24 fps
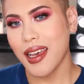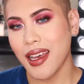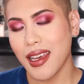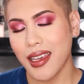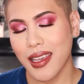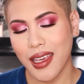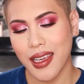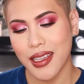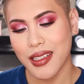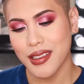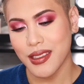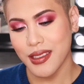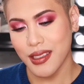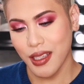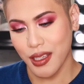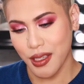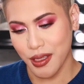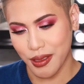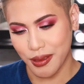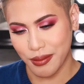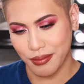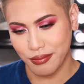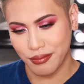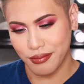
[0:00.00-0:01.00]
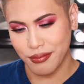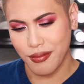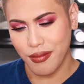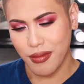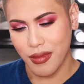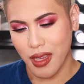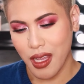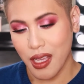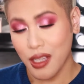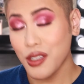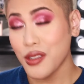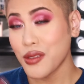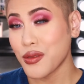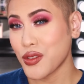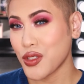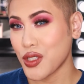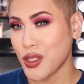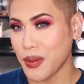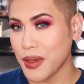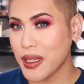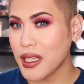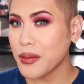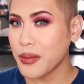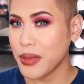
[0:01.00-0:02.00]
Okay, so
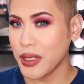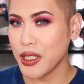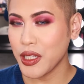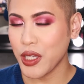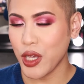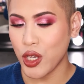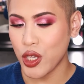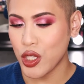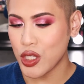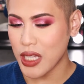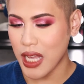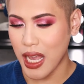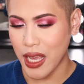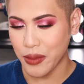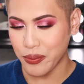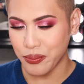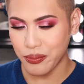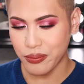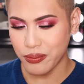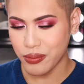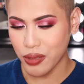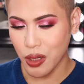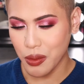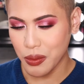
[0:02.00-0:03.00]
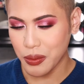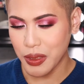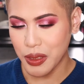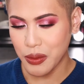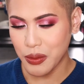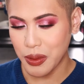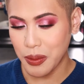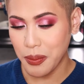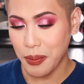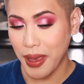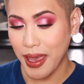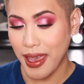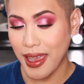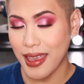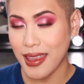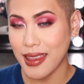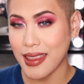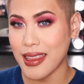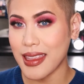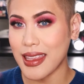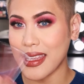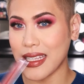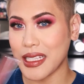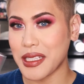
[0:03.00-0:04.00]
to be completely honest, I probably wouldn't pair
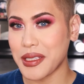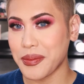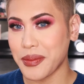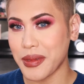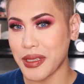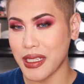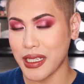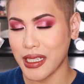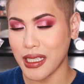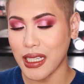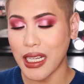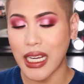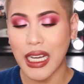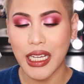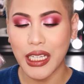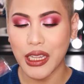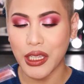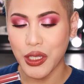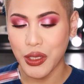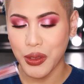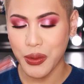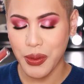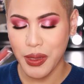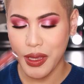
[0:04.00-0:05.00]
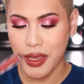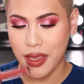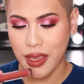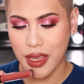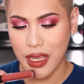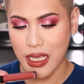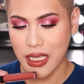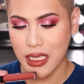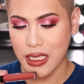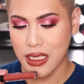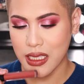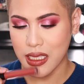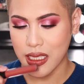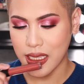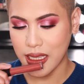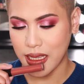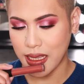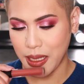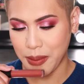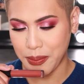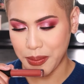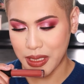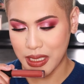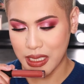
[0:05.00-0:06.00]
this particular eye look with this
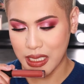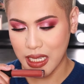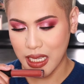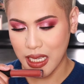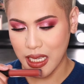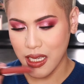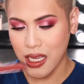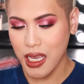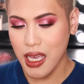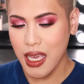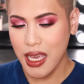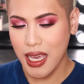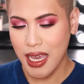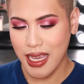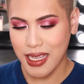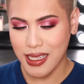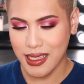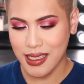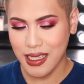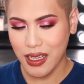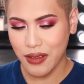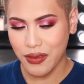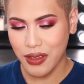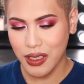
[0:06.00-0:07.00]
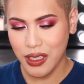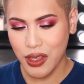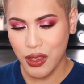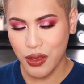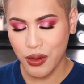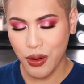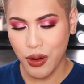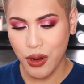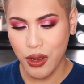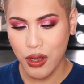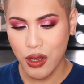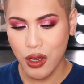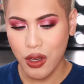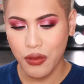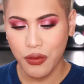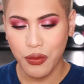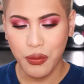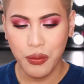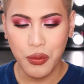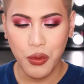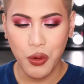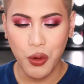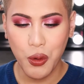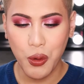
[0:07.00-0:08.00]
lipstick. It's definitely throwing
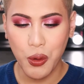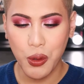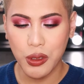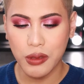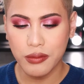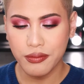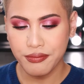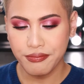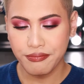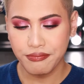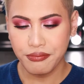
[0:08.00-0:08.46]
off more